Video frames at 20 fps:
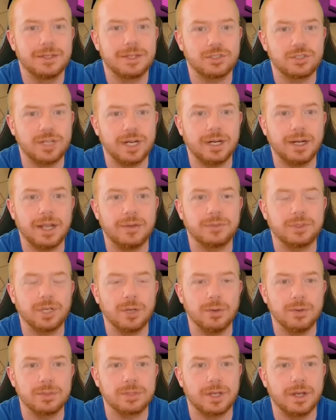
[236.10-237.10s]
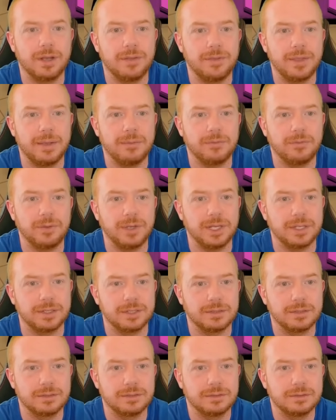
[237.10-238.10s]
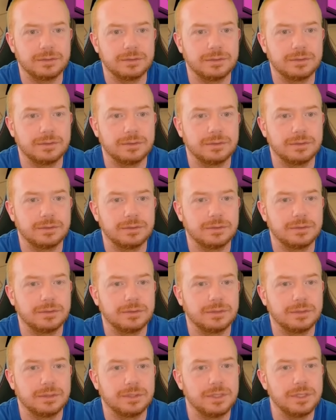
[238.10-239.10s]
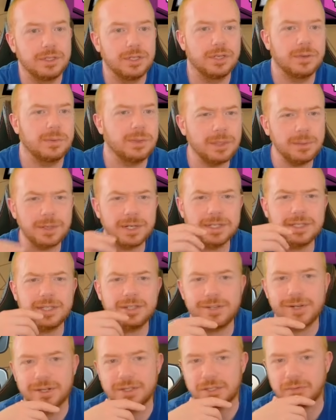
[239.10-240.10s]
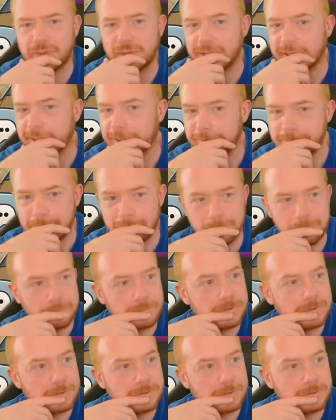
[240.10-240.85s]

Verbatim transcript: Does chair have toes on them feet? You really want to see chair's feet, huh?